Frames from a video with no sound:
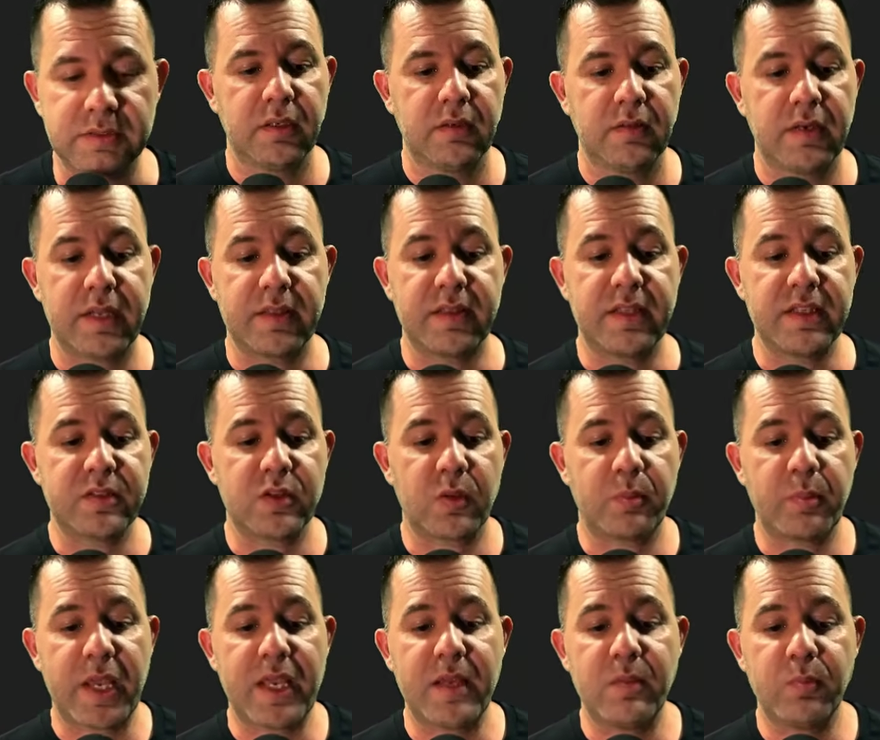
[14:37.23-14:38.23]
Right? These are
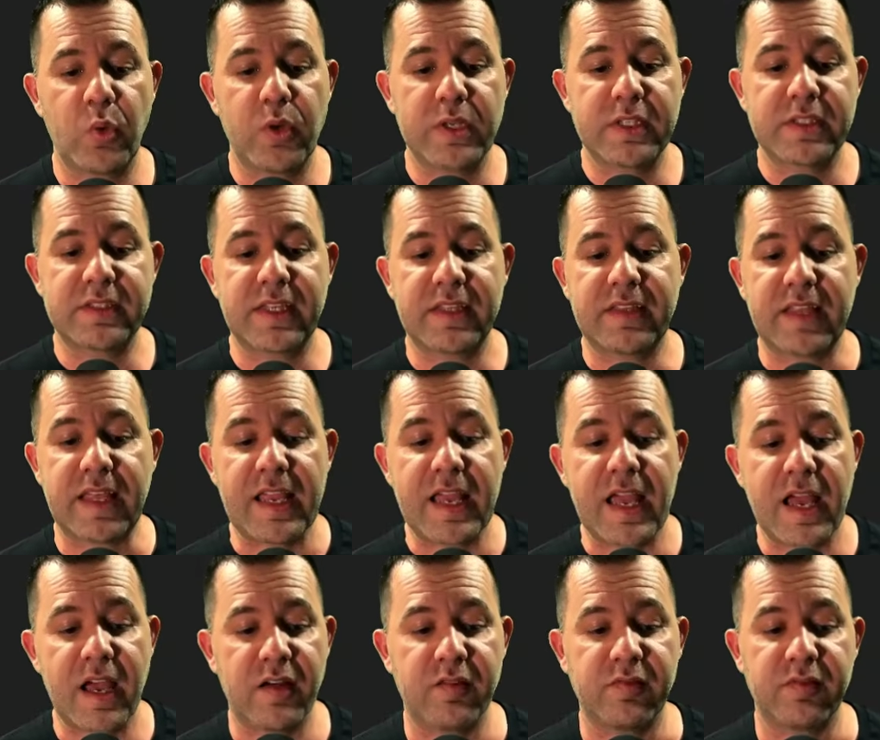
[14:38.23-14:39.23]
pain points that they
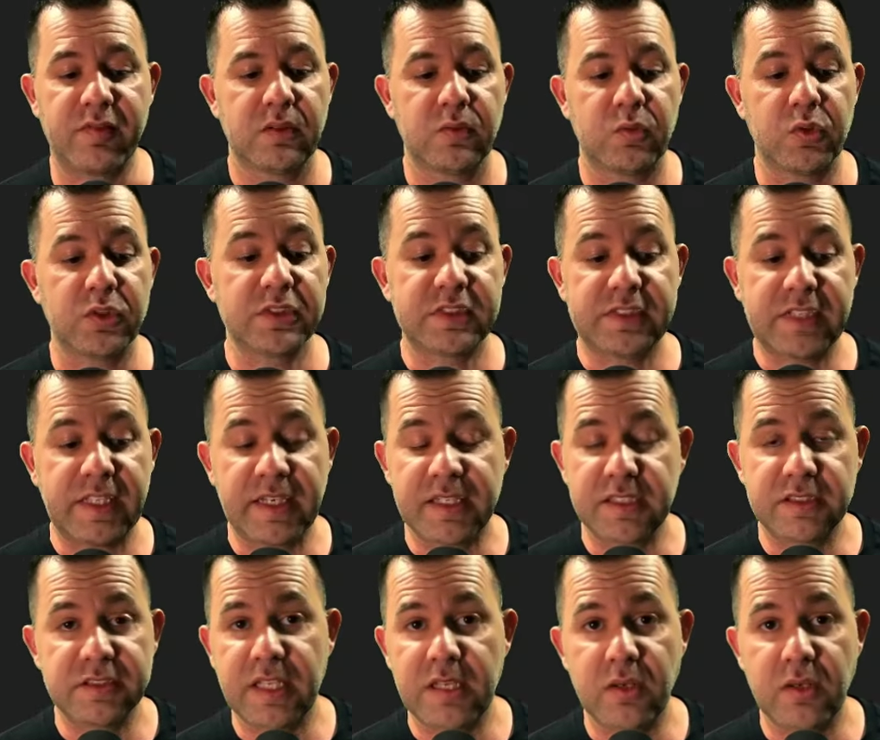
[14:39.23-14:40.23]
have. Real estate
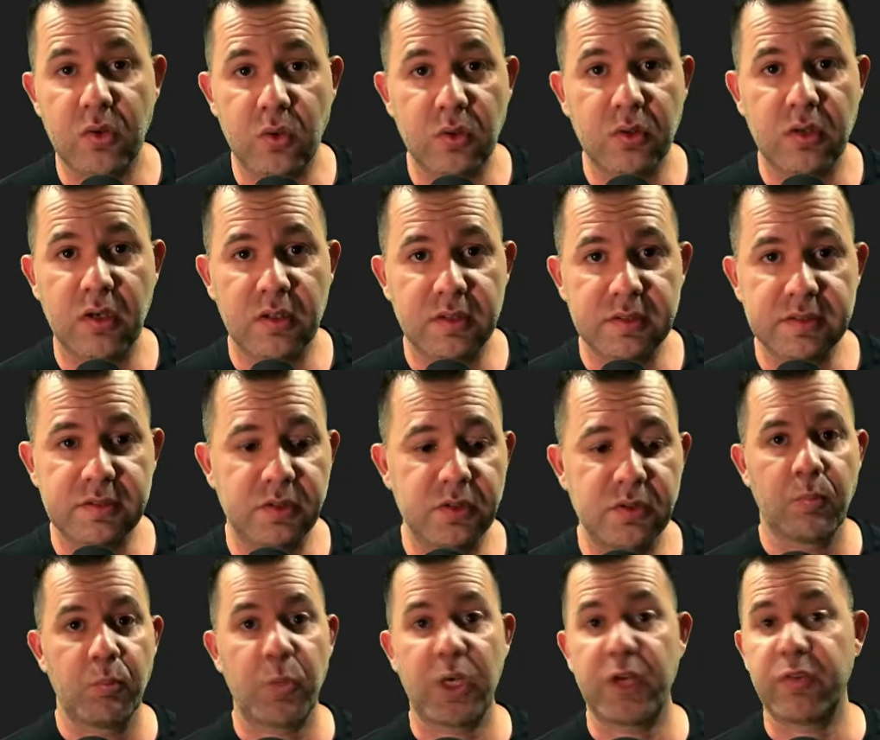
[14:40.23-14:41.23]
agents hate cold calling too,
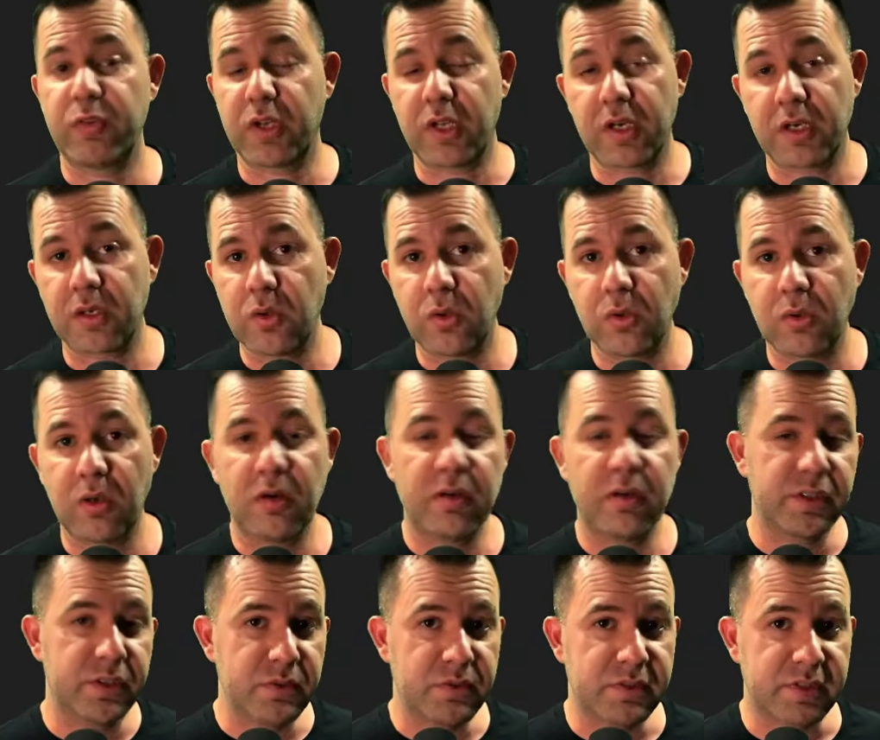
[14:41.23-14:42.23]
but if you're going to cold call and
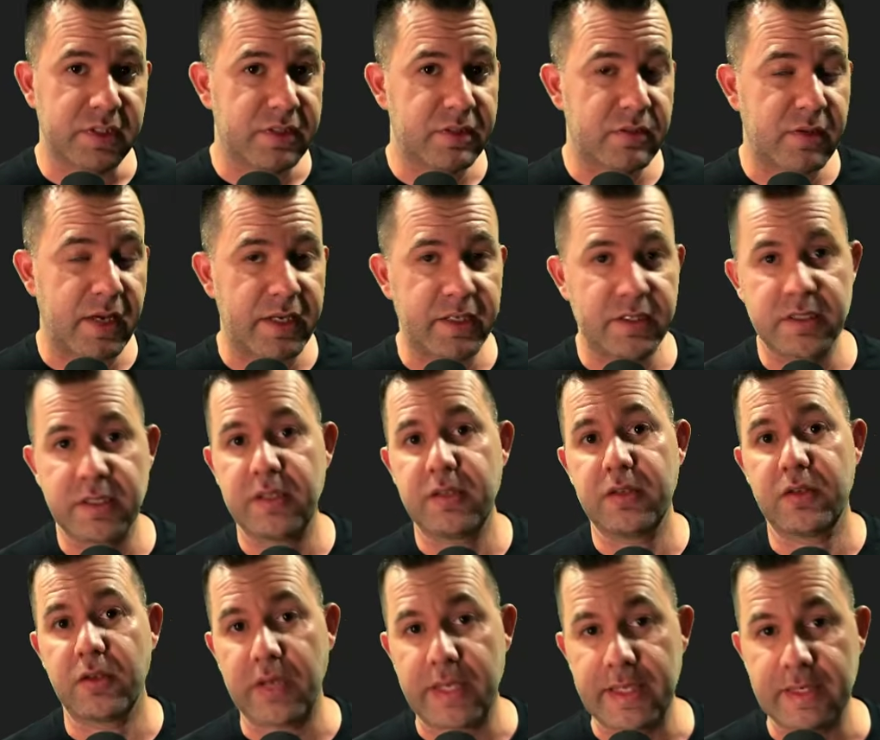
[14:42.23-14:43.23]
use this strategy,
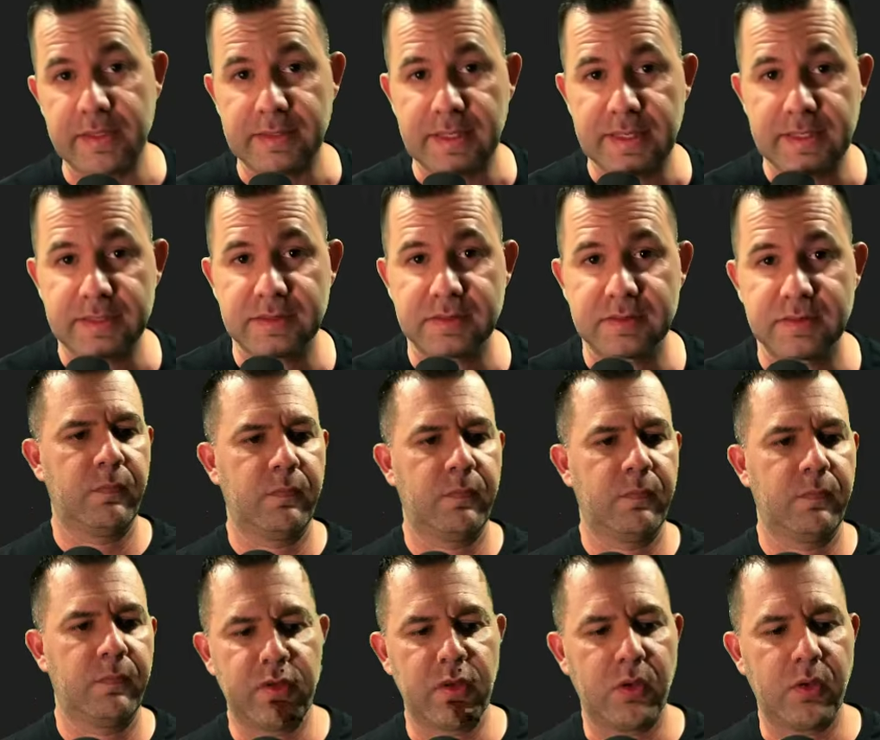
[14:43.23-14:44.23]
you'll hate it less. All right,
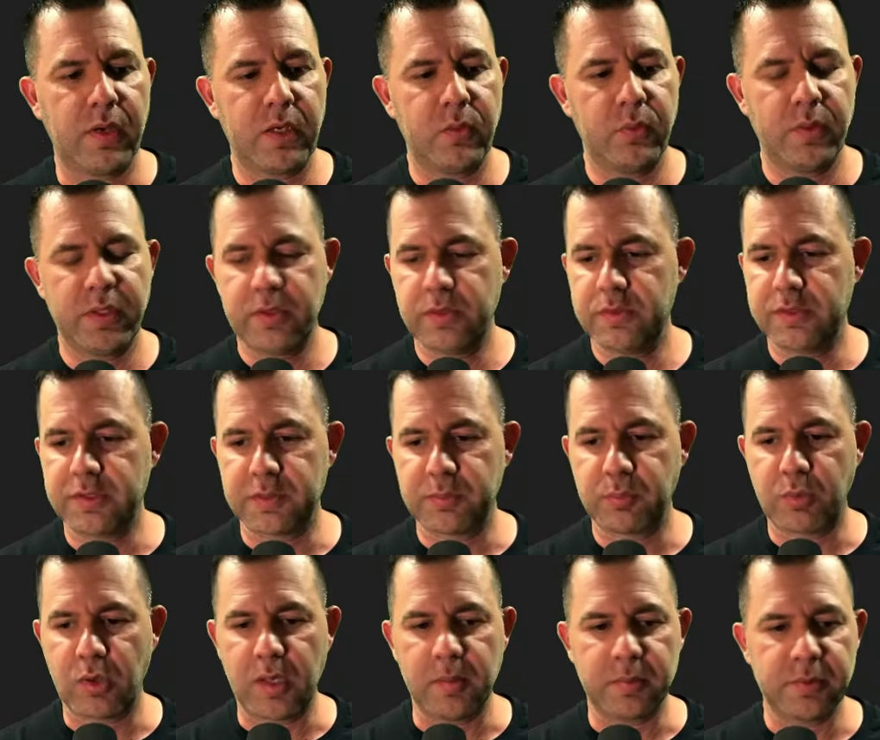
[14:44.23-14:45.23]
so how do we use this
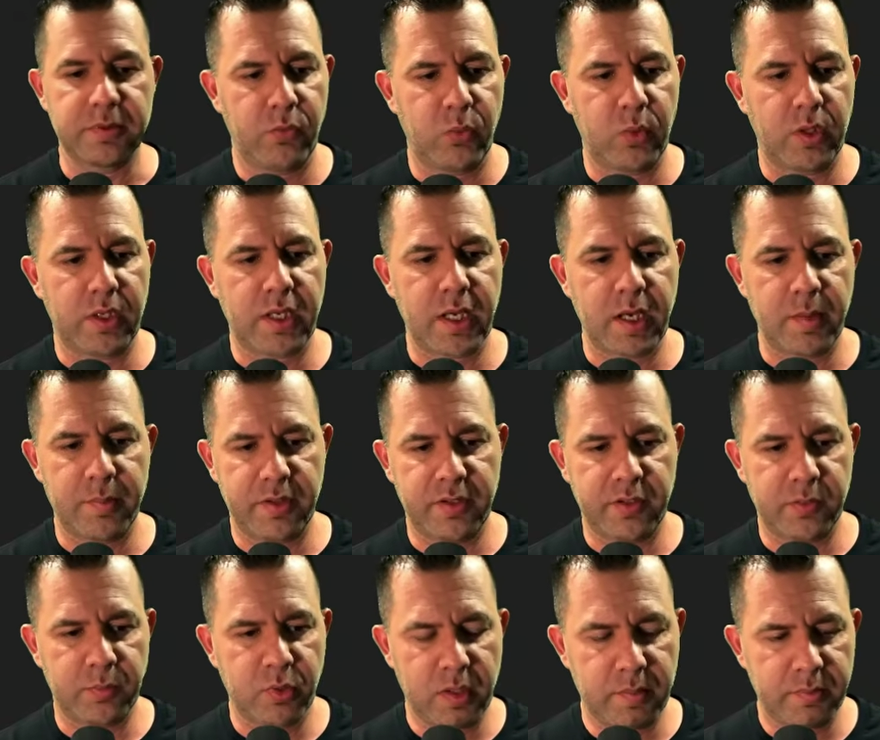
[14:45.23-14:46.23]
prompt? If you want to copy this
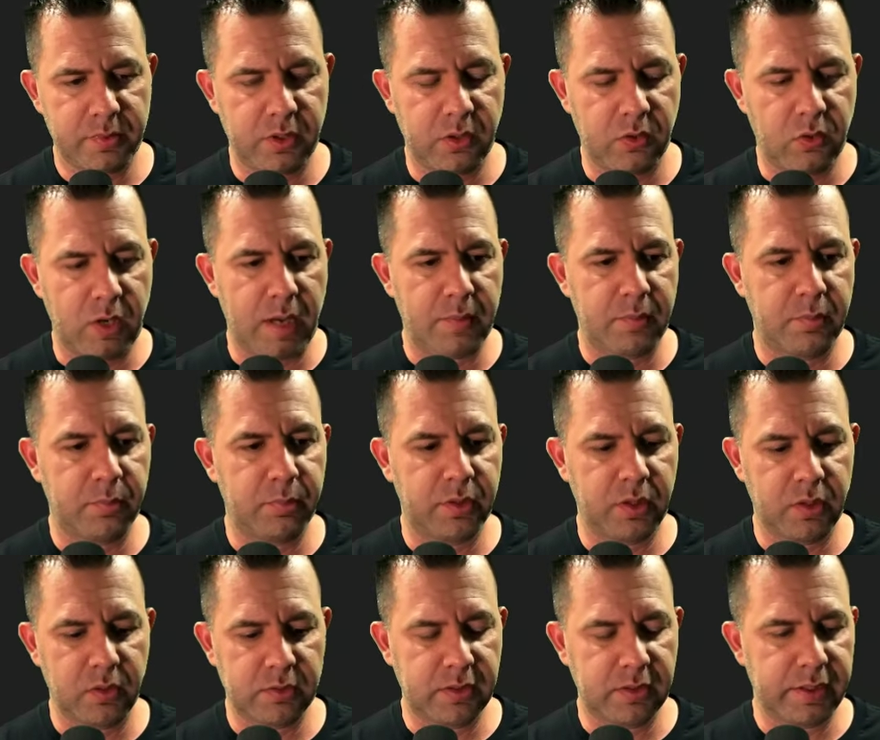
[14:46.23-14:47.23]
prompt, you can grab it
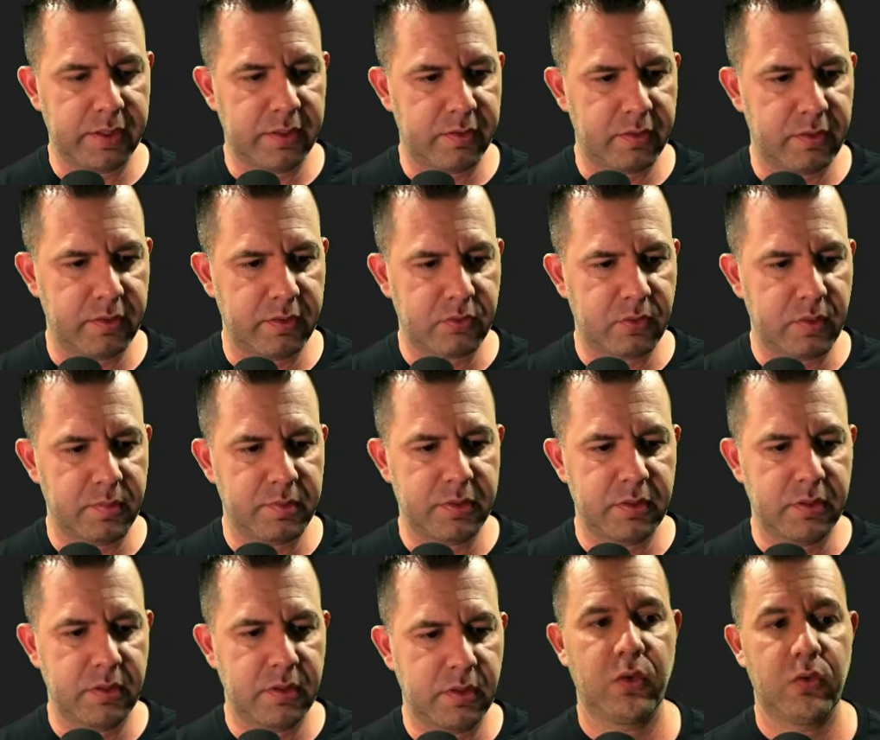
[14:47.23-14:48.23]
below. It's linked in the description.